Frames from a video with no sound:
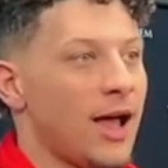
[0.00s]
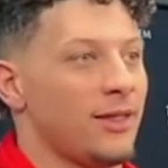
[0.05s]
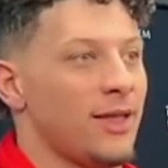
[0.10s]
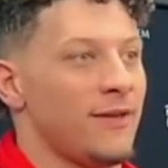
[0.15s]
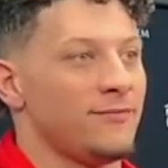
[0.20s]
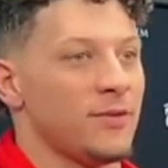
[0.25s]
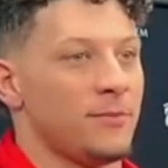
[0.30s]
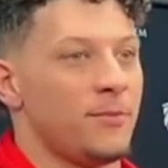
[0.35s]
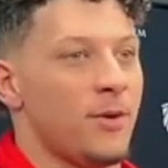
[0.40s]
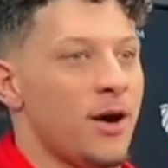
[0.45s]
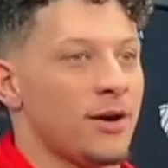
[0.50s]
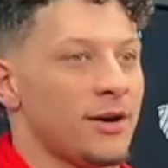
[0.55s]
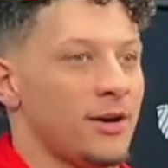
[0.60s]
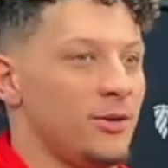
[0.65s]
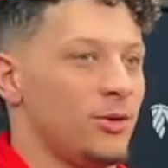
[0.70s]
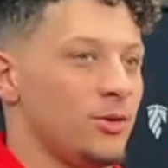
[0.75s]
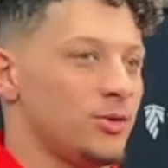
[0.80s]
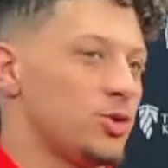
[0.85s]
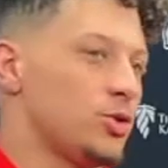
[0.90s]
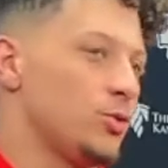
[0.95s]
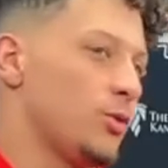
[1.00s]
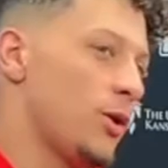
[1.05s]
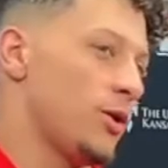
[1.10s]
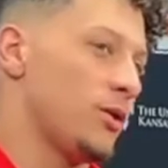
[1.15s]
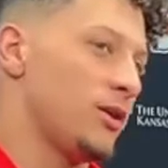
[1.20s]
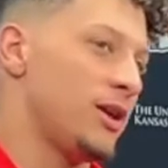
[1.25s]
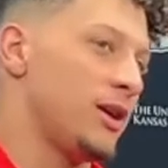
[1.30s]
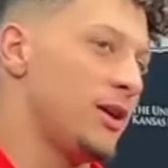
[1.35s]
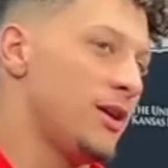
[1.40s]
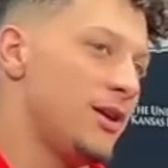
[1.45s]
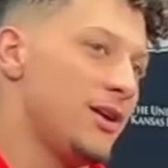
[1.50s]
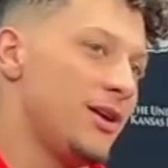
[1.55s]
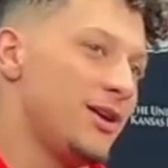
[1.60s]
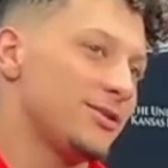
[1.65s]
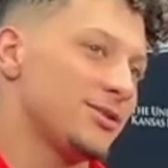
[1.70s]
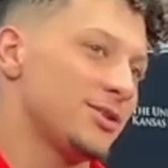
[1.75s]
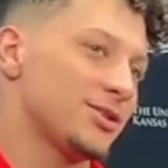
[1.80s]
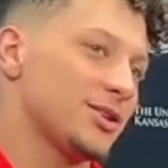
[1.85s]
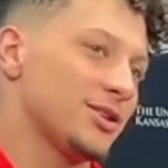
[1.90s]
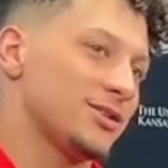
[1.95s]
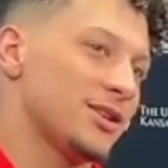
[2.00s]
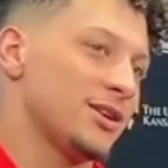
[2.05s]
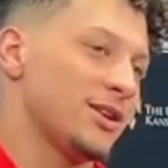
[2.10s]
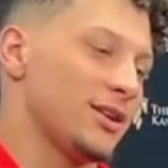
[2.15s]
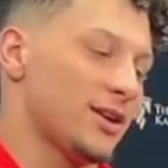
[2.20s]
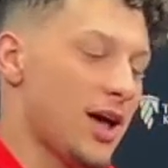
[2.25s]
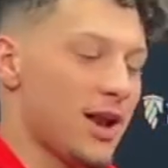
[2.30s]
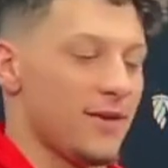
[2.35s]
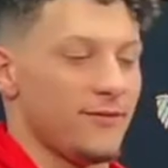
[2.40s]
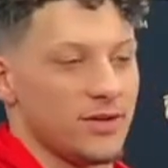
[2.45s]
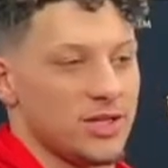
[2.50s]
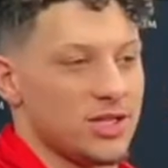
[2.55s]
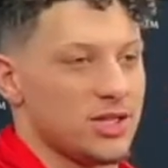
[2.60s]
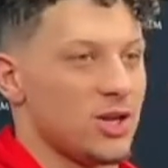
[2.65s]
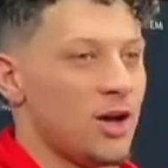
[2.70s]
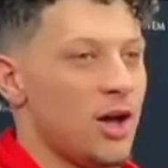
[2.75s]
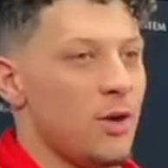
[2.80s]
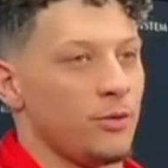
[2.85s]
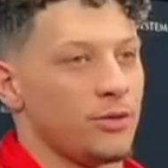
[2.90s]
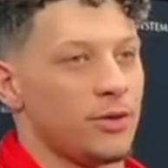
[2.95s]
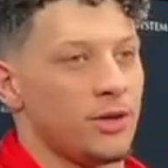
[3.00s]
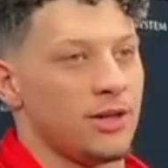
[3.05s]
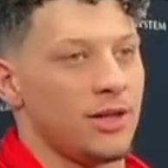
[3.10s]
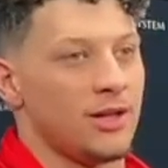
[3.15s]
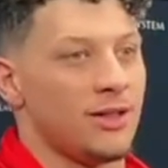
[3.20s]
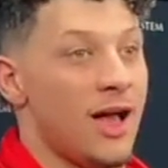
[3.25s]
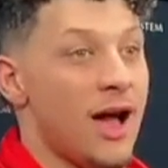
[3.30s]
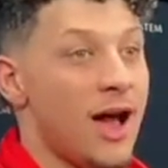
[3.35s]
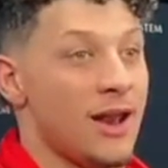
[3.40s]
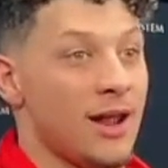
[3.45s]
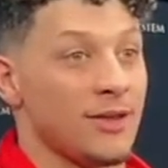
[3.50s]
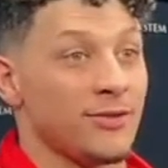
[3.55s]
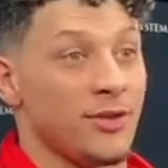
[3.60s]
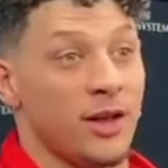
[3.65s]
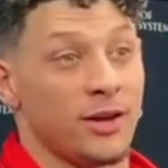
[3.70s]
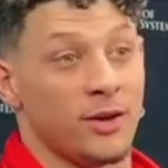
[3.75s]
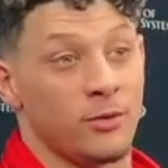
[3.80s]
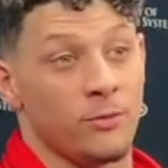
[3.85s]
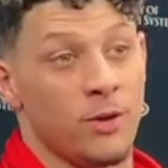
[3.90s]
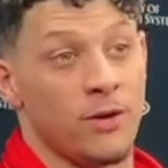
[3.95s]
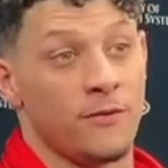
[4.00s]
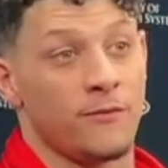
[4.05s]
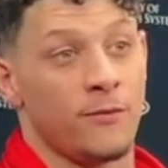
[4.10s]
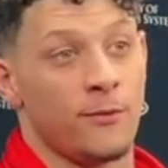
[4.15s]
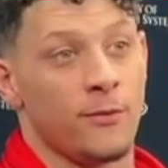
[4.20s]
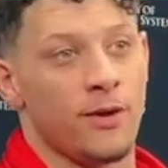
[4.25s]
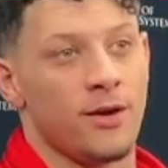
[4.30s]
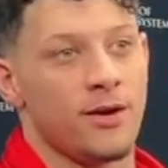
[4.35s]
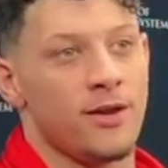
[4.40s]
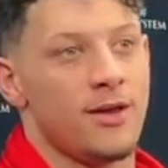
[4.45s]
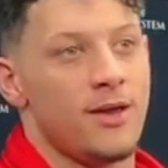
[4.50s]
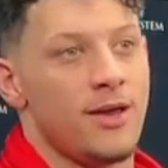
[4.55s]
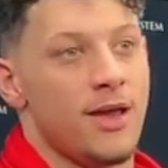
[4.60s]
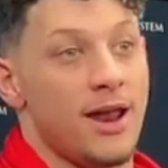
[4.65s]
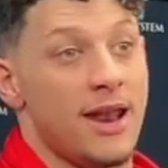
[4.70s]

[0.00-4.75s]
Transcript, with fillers: I left the pocket a little too early just because they did kind of a stunt with the D line. And I thought I could run for it.